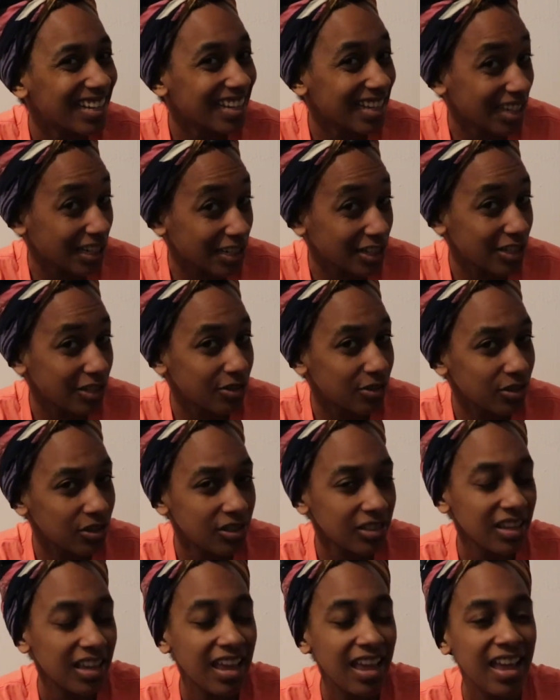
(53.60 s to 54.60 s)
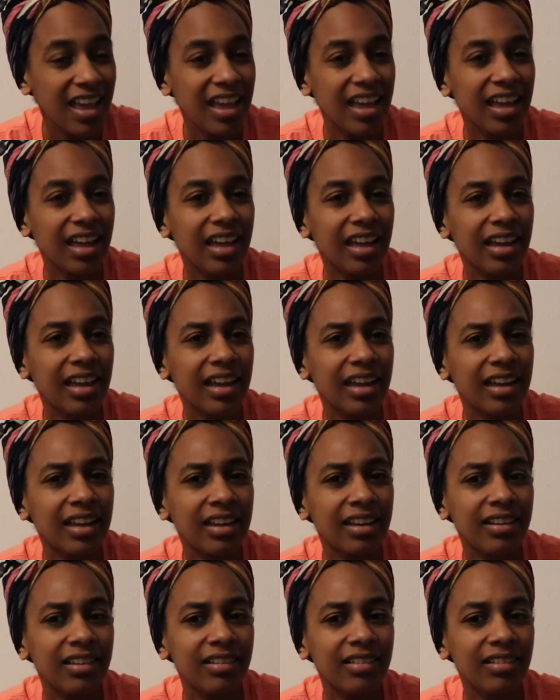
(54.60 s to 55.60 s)
issues
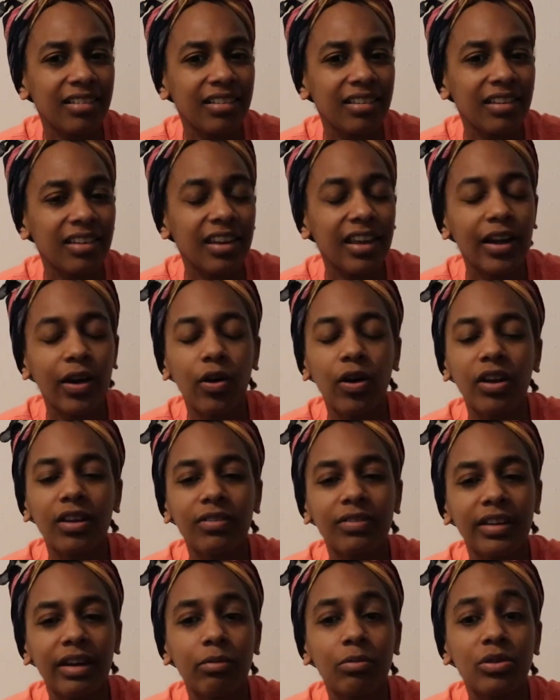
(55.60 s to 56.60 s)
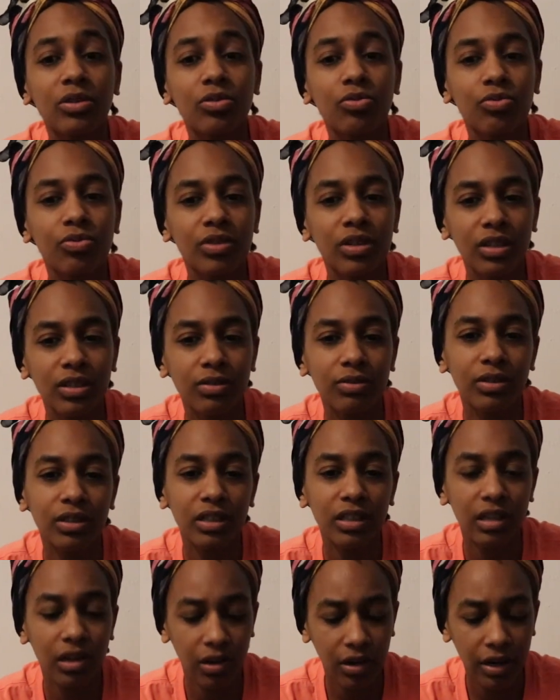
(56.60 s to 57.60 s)
and like all of that was really,
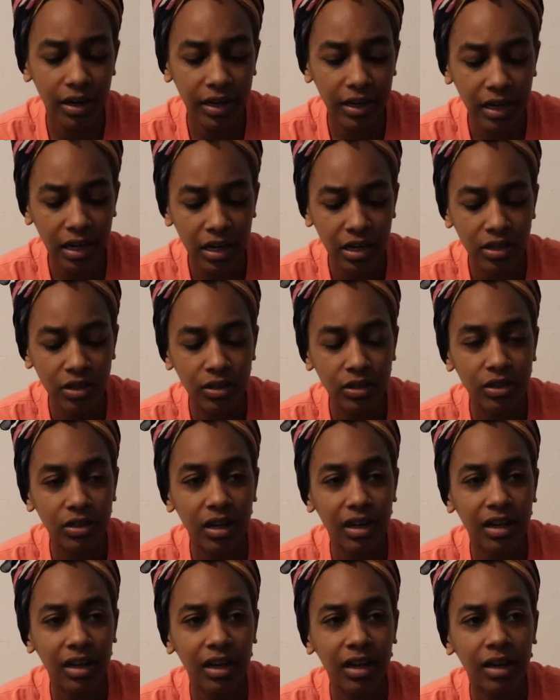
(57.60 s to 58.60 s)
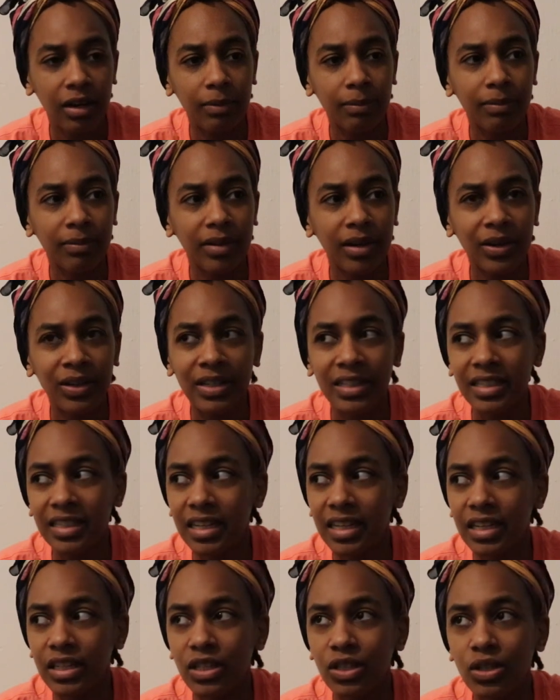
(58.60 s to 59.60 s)
really hard. I want to
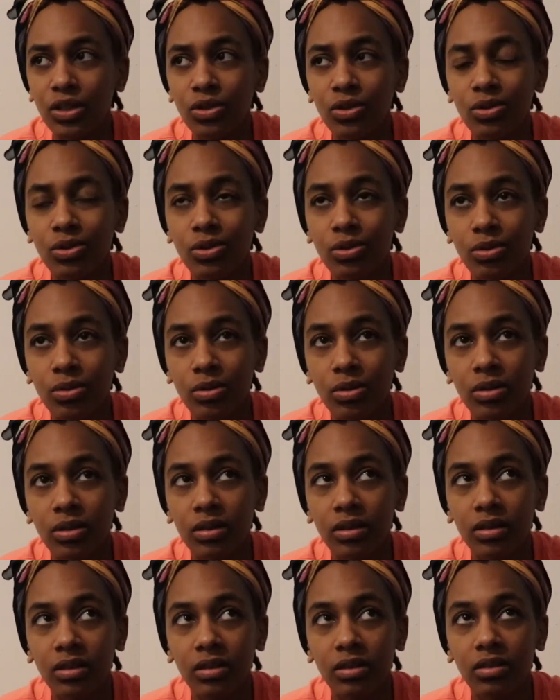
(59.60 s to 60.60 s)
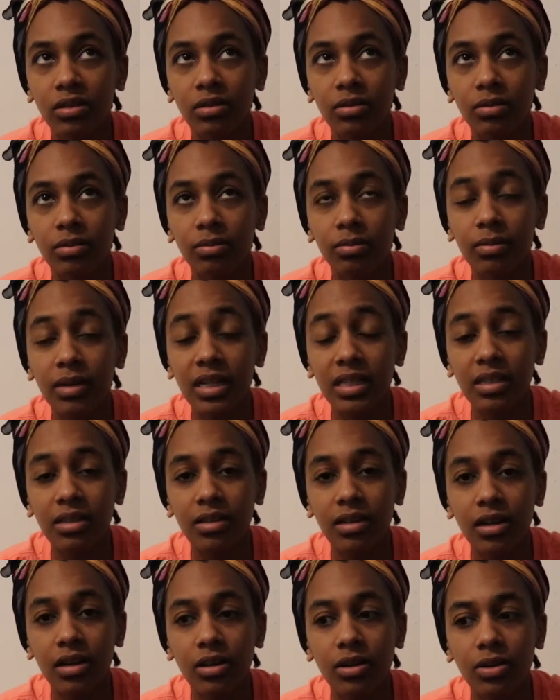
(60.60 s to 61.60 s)
say 2 months
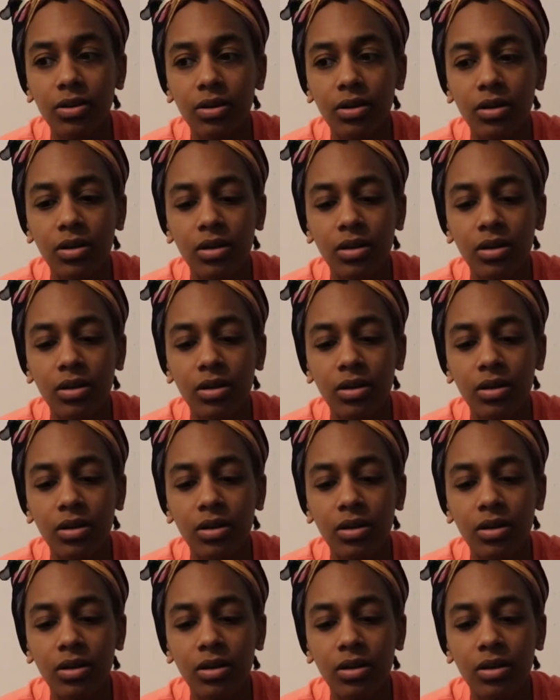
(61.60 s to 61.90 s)
ago,